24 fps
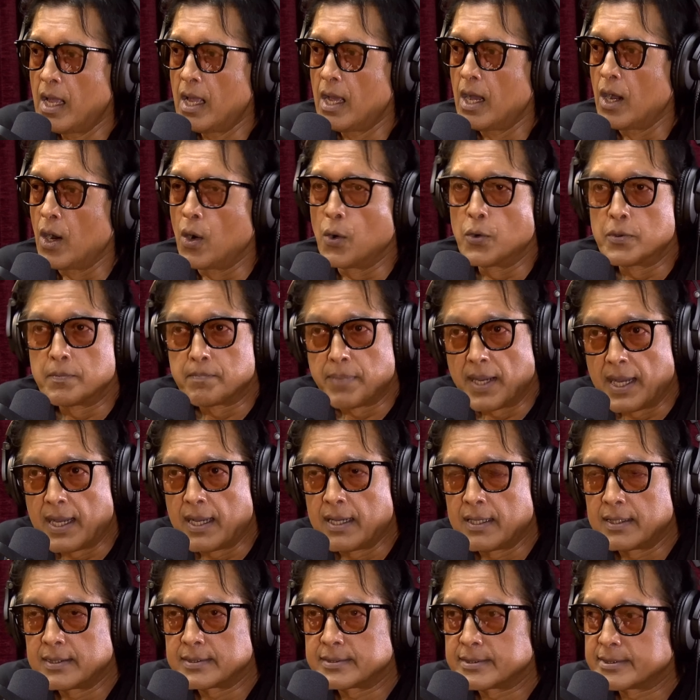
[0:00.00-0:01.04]
own
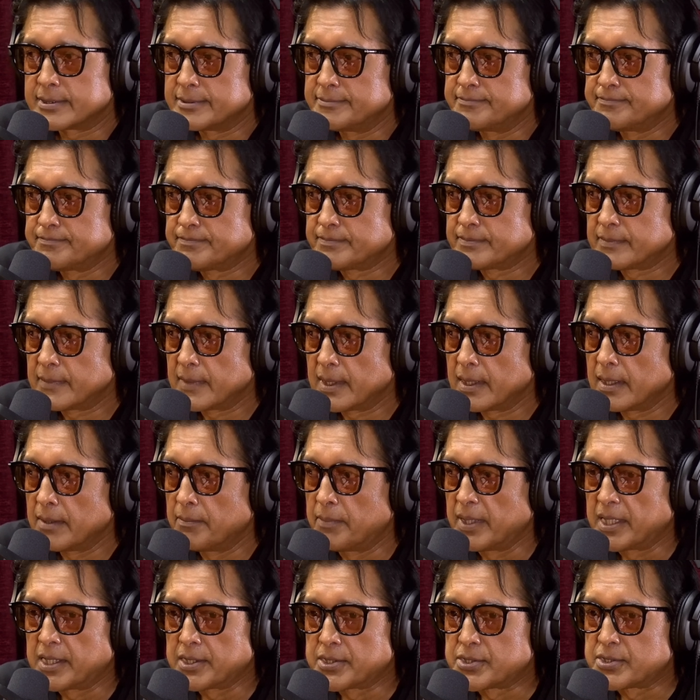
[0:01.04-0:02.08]
path. True.
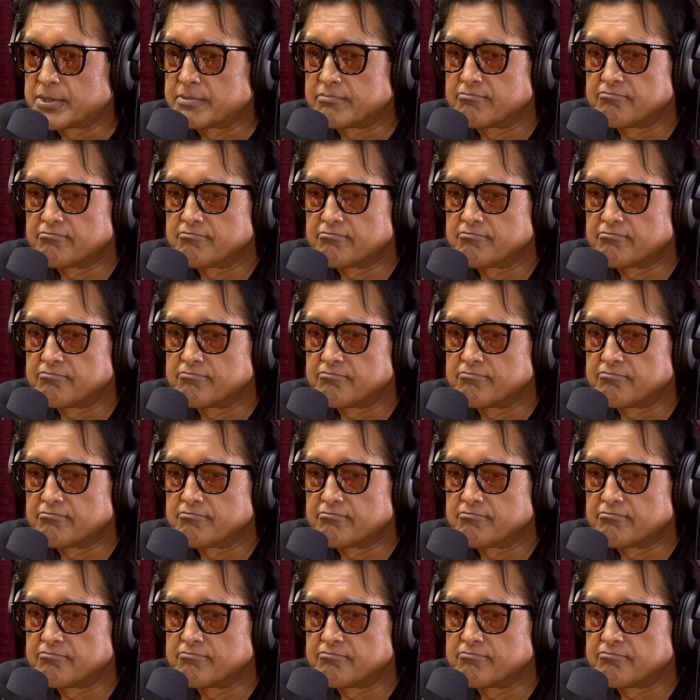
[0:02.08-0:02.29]
Because